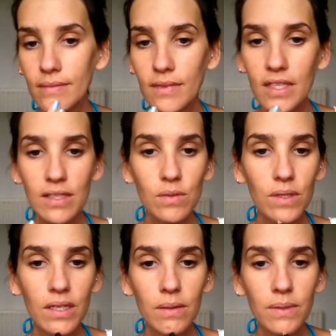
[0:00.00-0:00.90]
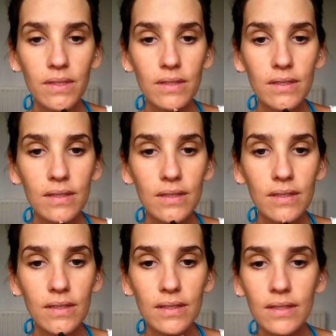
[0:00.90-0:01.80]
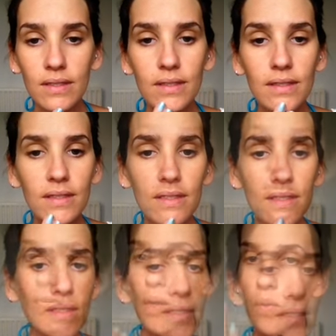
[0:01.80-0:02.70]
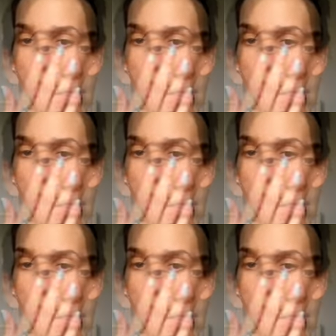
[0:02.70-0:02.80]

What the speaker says: this is what happens. Now